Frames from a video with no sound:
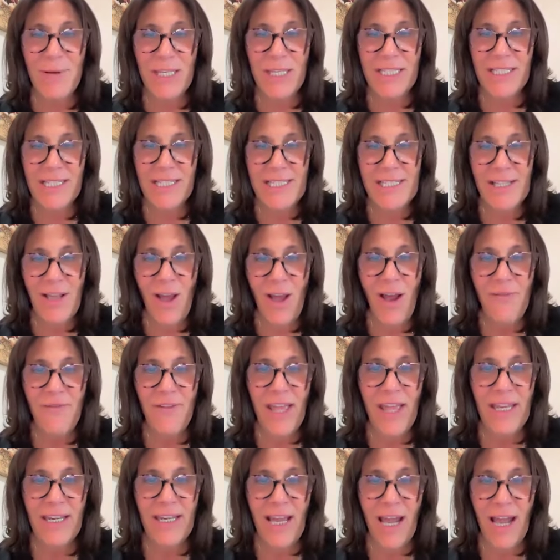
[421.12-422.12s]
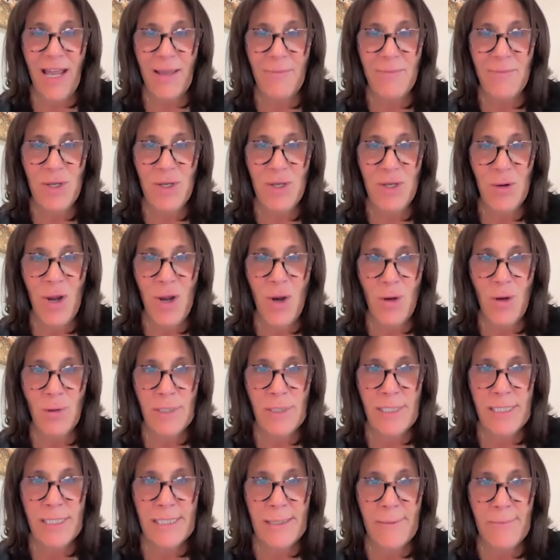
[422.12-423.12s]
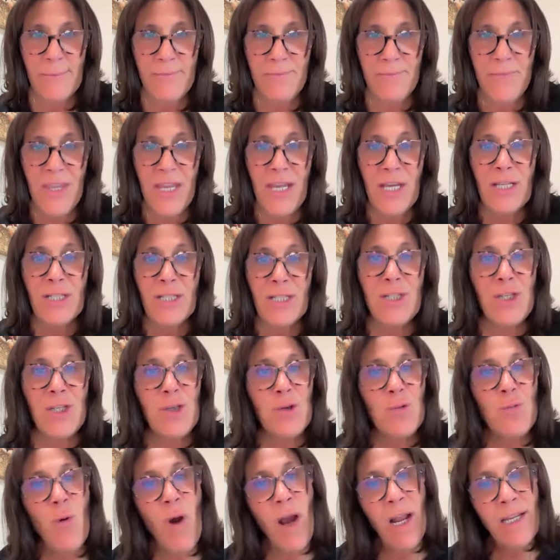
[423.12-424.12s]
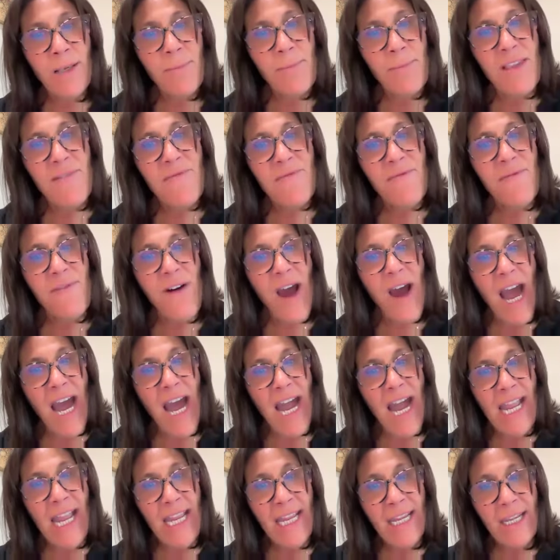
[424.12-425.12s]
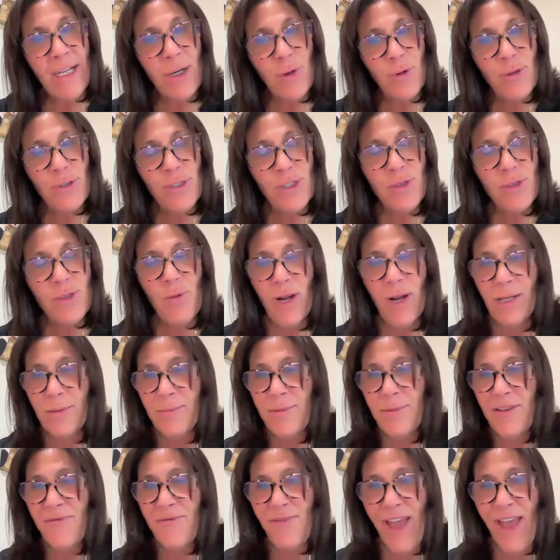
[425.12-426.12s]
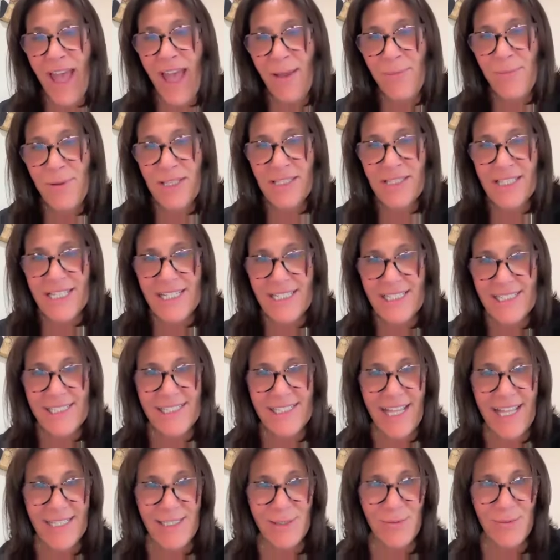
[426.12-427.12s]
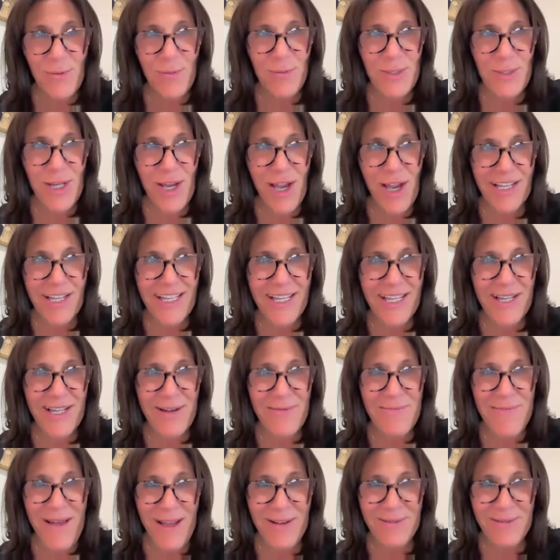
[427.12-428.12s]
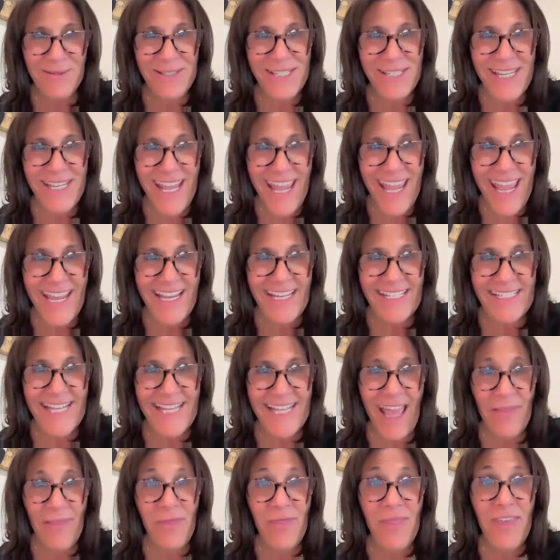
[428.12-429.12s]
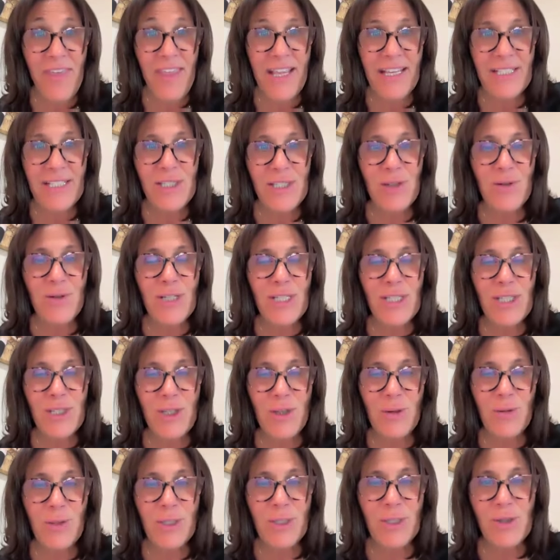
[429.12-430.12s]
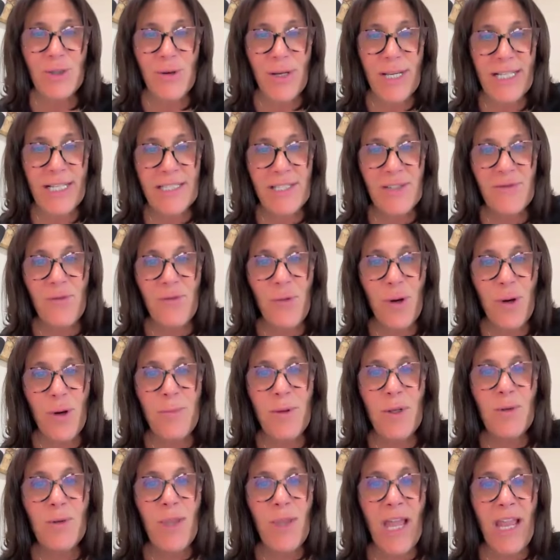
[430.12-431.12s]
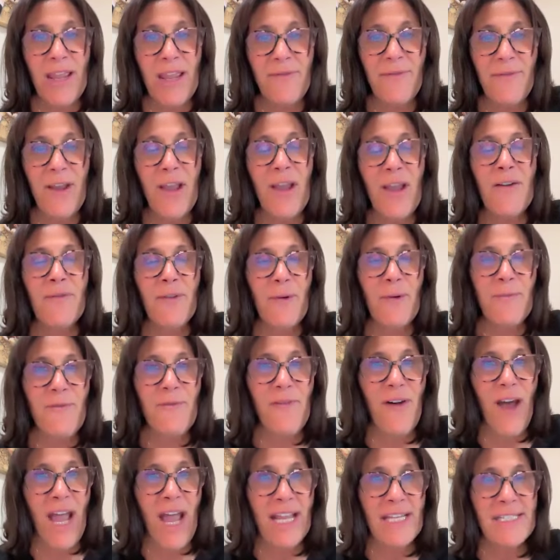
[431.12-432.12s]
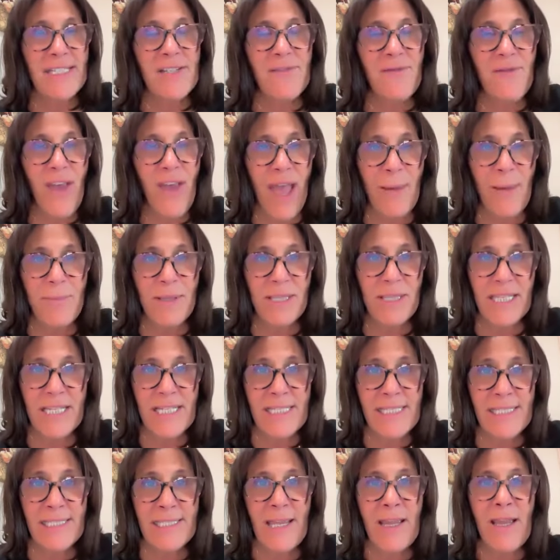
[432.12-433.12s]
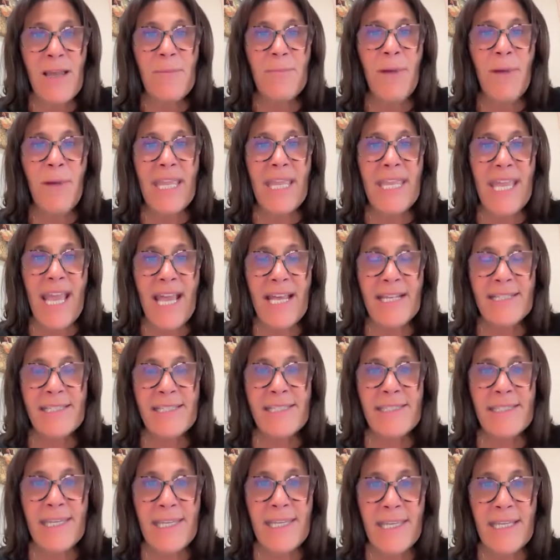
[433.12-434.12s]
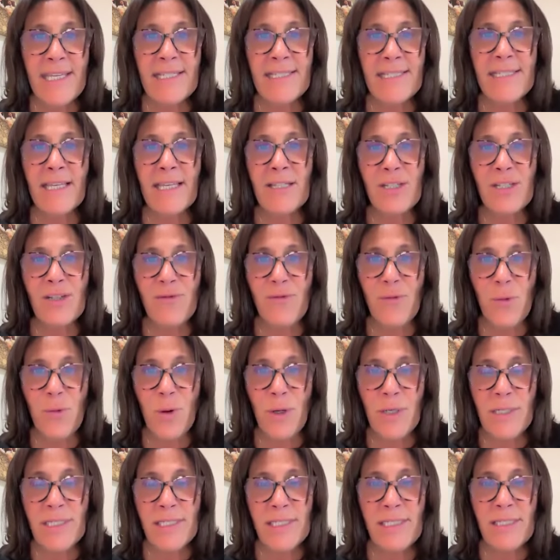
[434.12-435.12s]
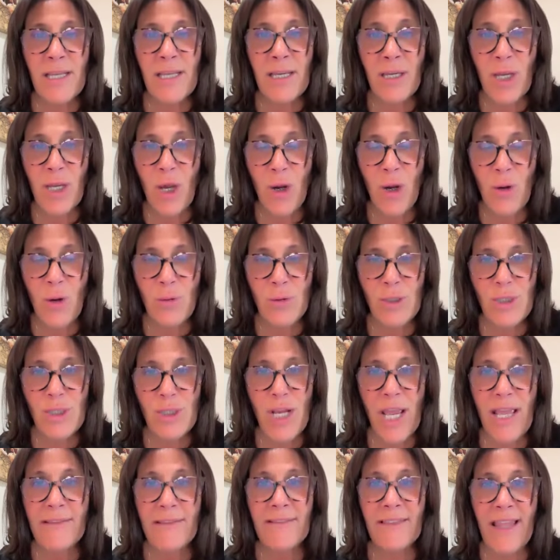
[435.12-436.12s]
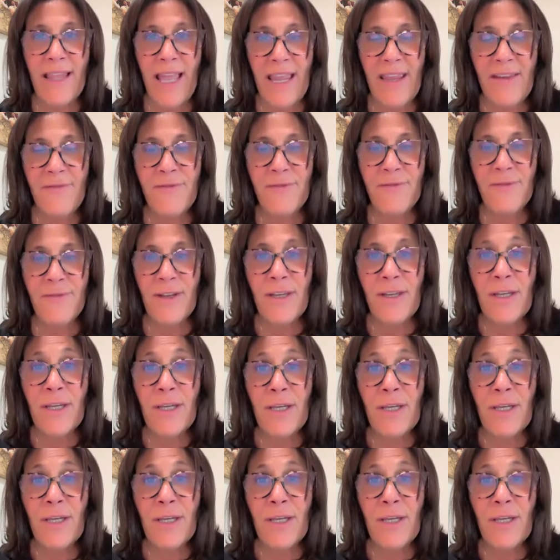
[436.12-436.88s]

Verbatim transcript: Pilossoph, and I'm your host. Do you want to be fine or do you want to be fabulous? That's what we're talking about today. 10 things you can do to transform your life from fine to fabulous. My guest is divorce coach and life